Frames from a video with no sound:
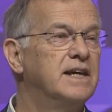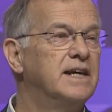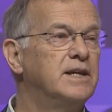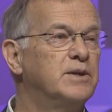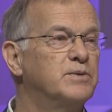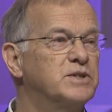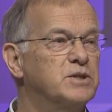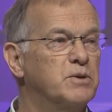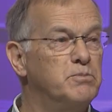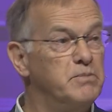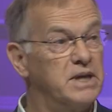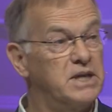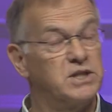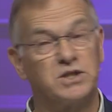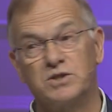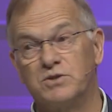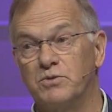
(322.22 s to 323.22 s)
It was a
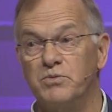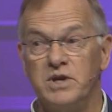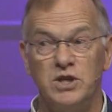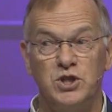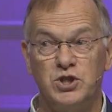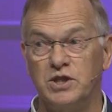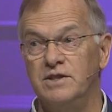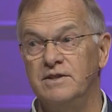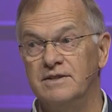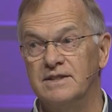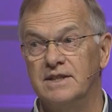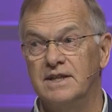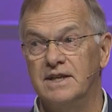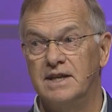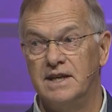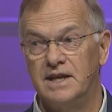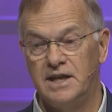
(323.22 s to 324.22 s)
mixed region.
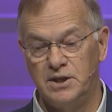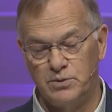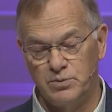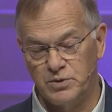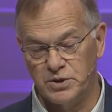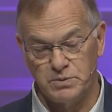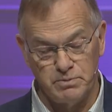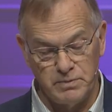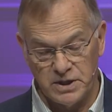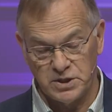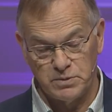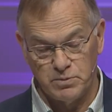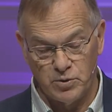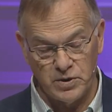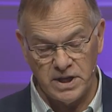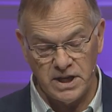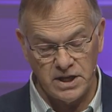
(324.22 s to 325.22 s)
It was much
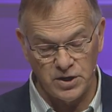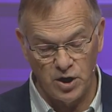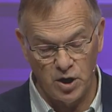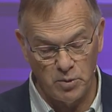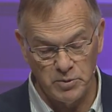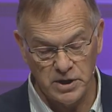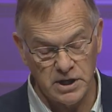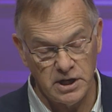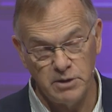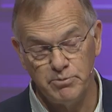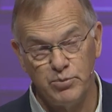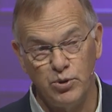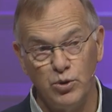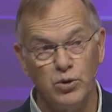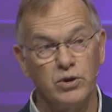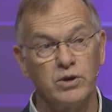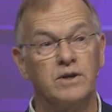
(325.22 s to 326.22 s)
more economically
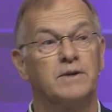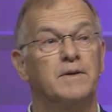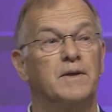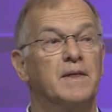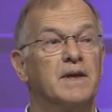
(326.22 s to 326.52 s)
poor.